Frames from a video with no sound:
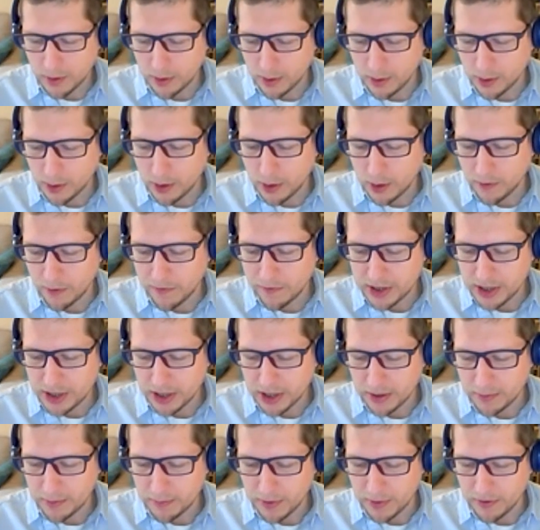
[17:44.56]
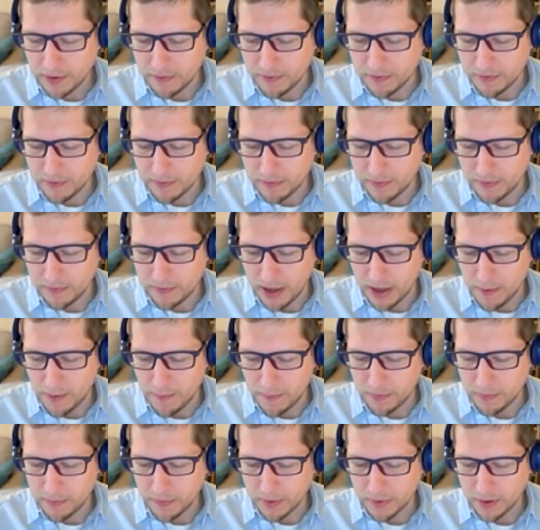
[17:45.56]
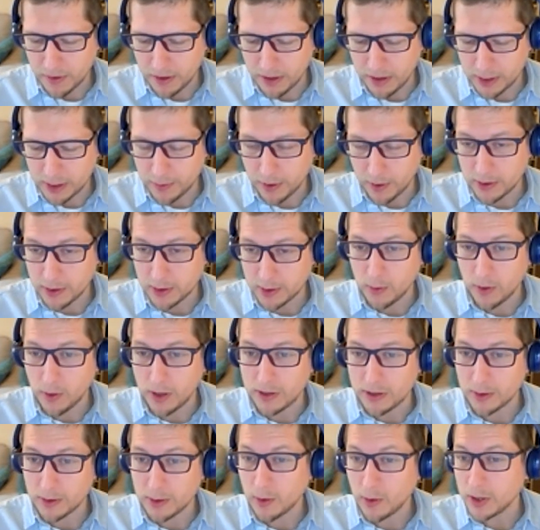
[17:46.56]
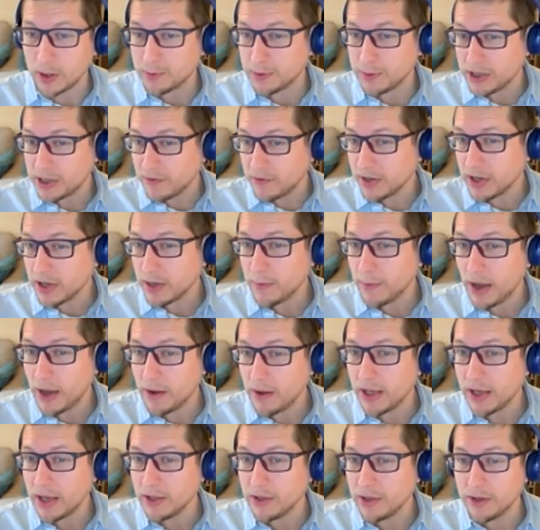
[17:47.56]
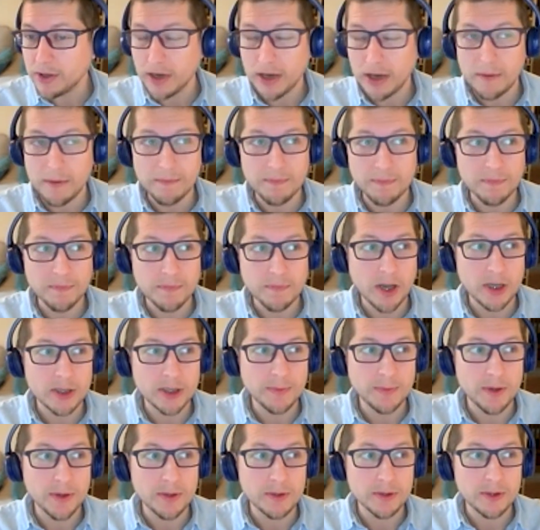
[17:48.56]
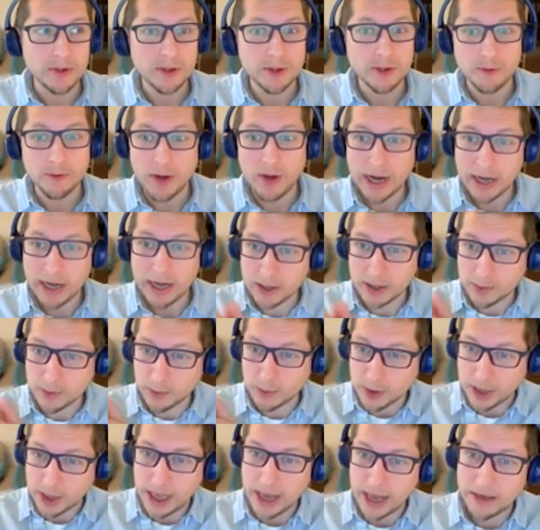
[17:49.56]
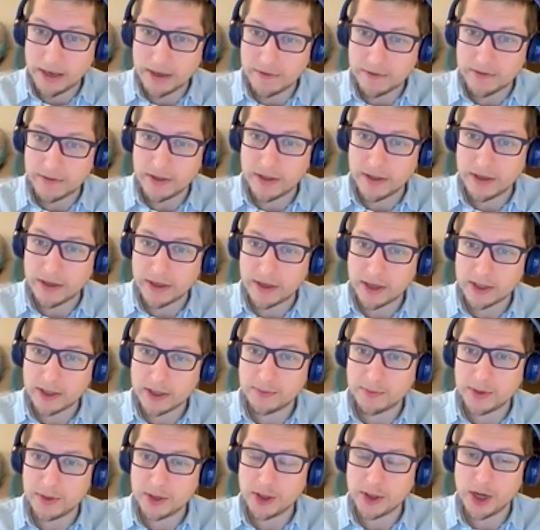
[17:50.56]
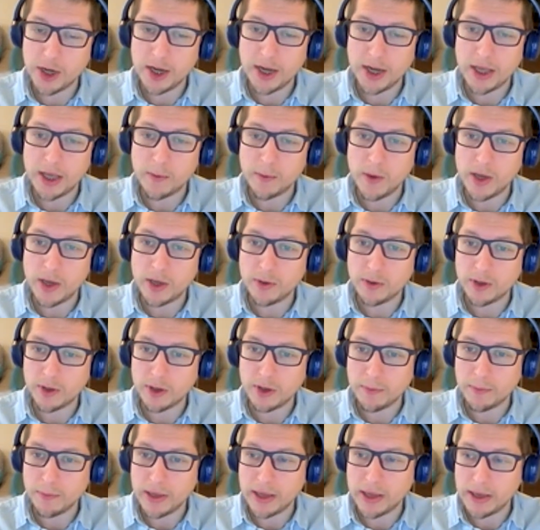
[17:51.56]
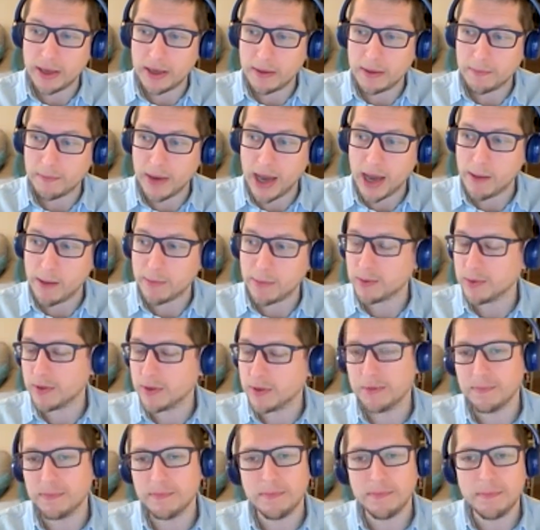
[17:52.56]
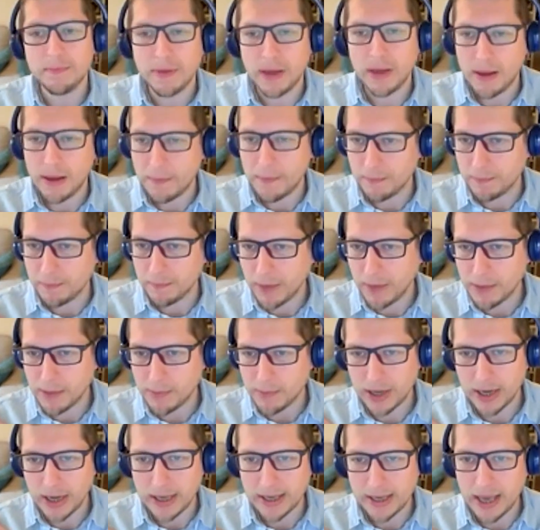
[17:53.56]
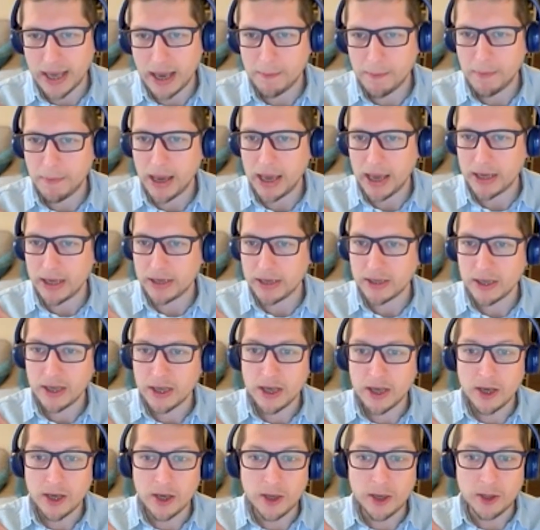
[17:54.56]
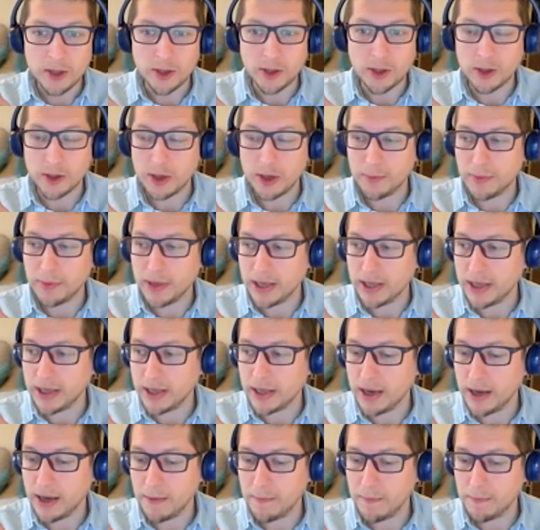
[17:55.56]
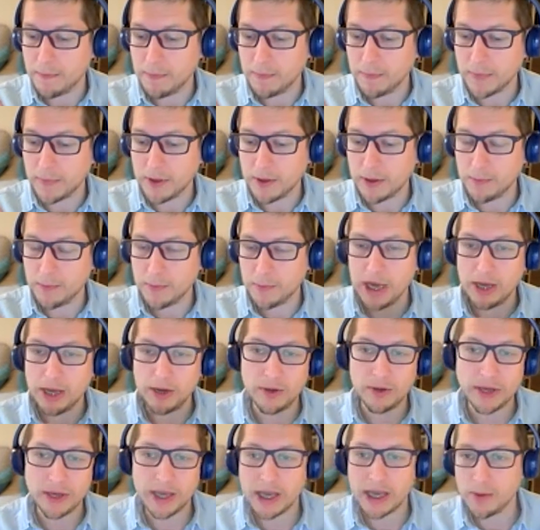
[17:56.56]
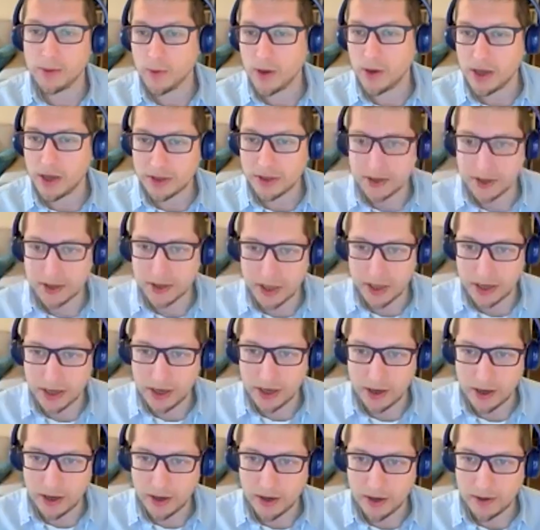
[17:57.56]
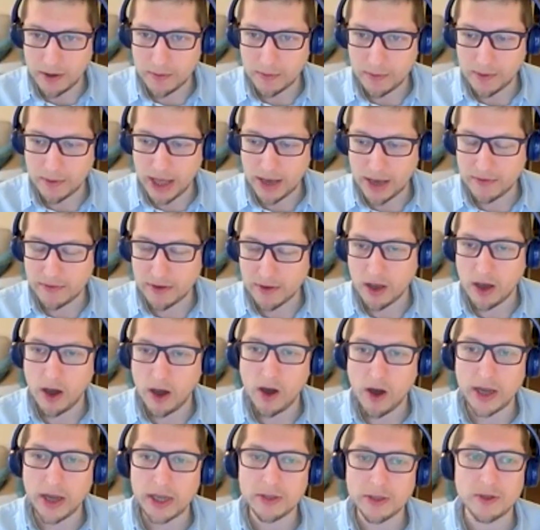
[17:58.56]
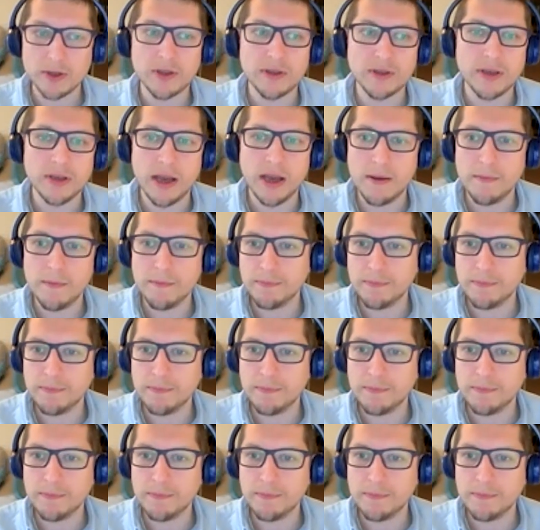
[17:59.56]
can obviously be I suppose quite specific about it, and I suppose directly towards the end of the customer journey, where you're going to be perhaps with a pay-per-click campaign, you're going to be competing on keywords that have a high sort of